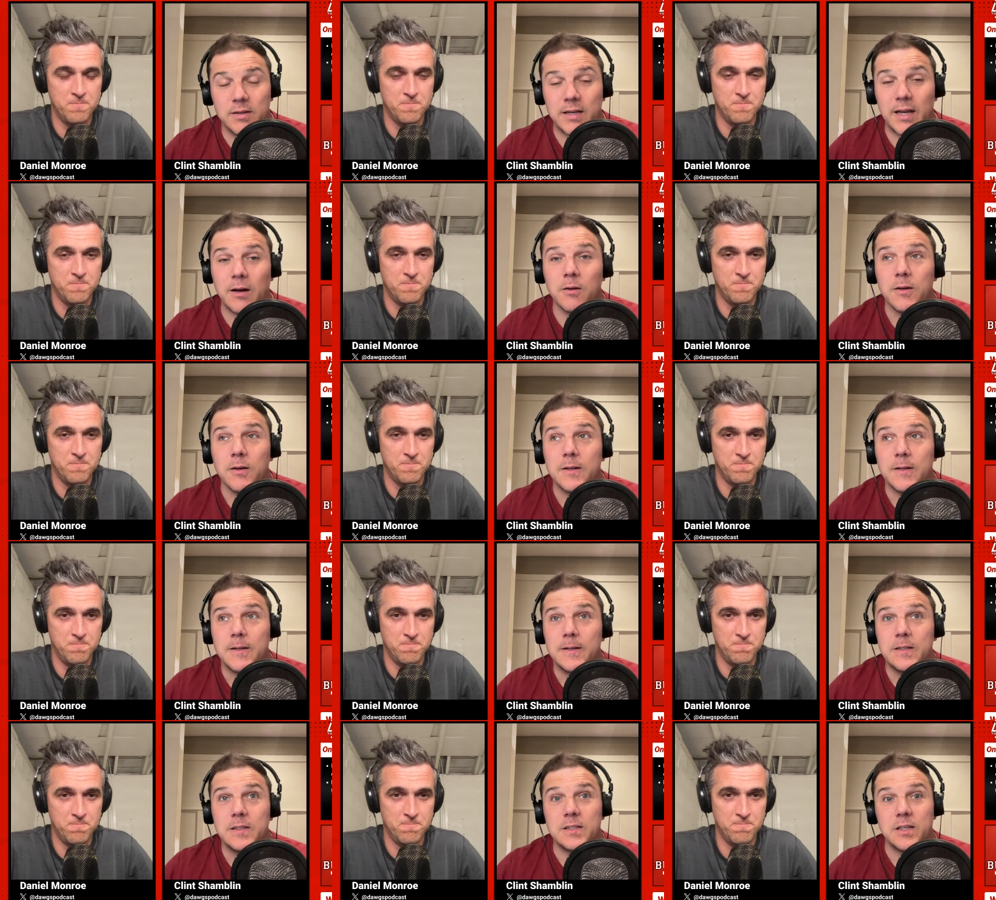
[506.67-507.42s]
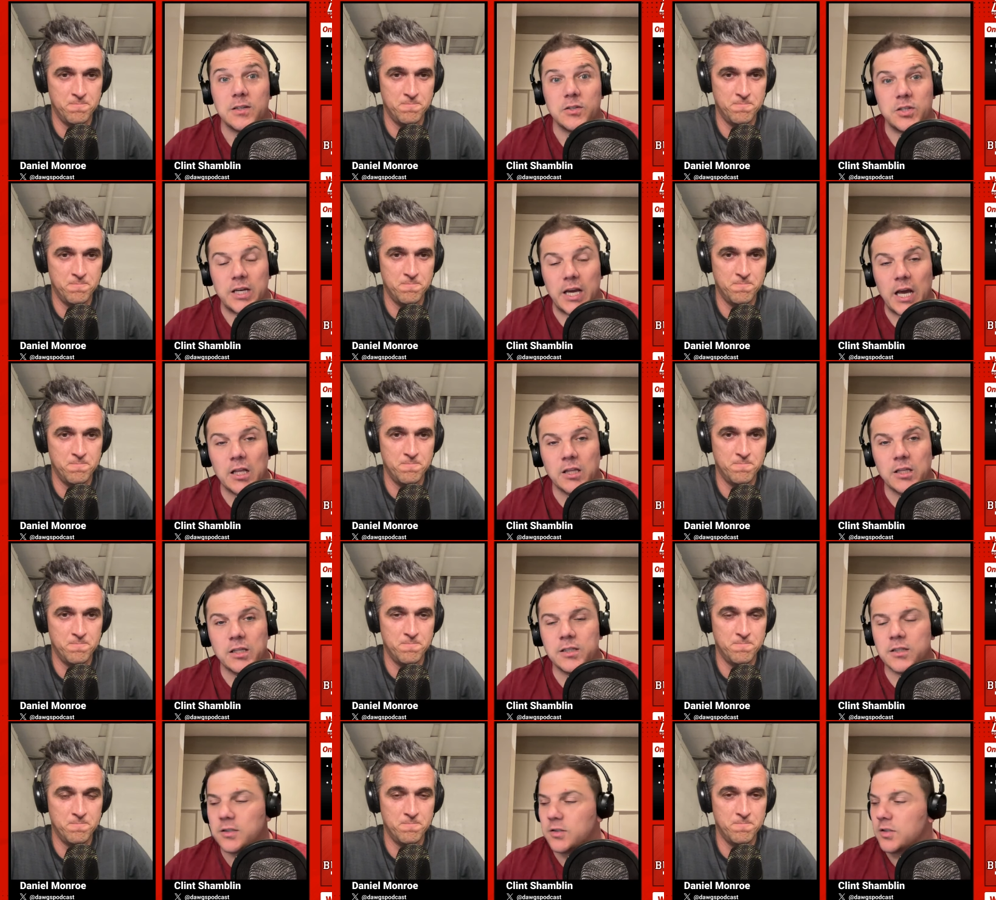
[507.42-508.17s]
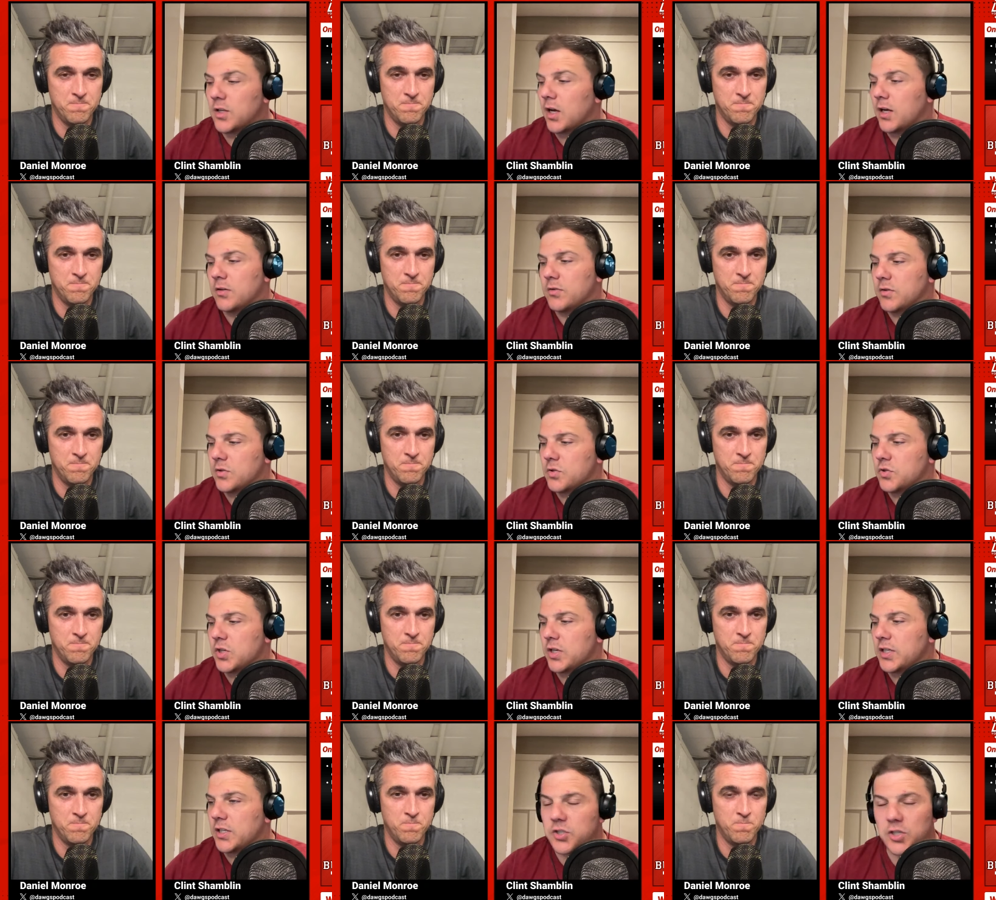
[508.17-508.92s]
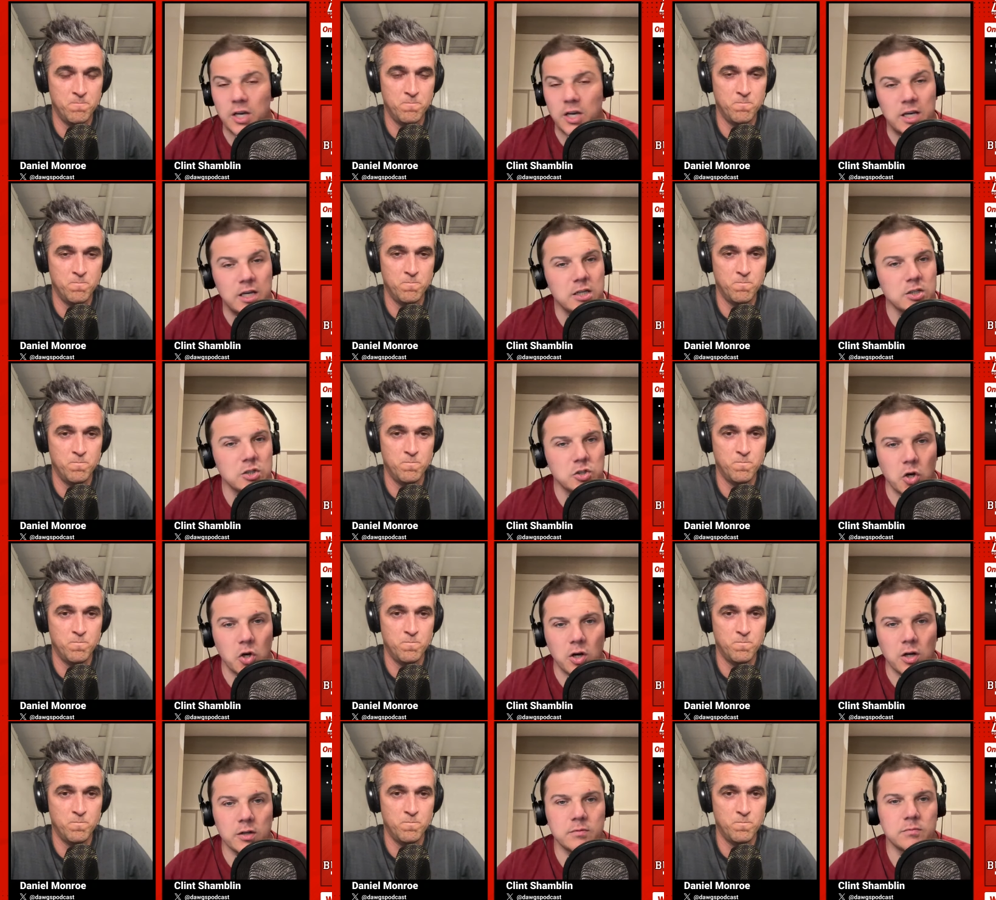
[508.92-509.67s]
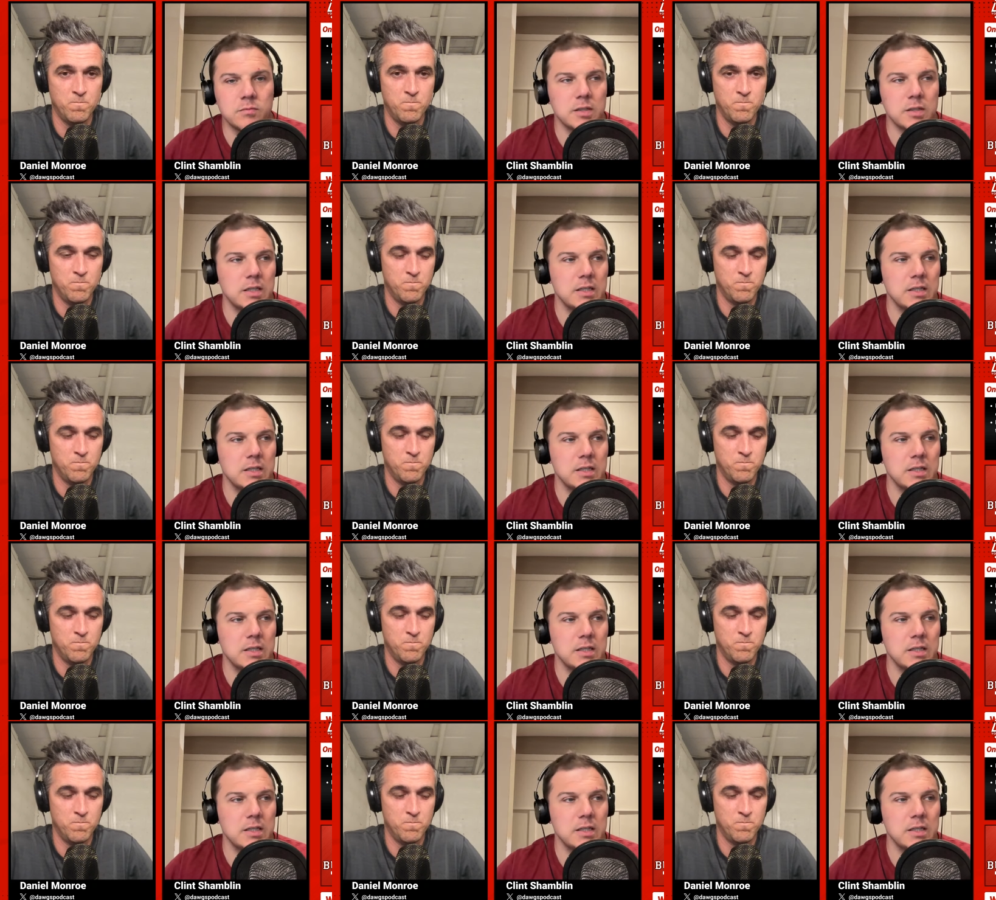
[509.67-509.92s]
Speaker 1: Now, C J Allen, J D J gone to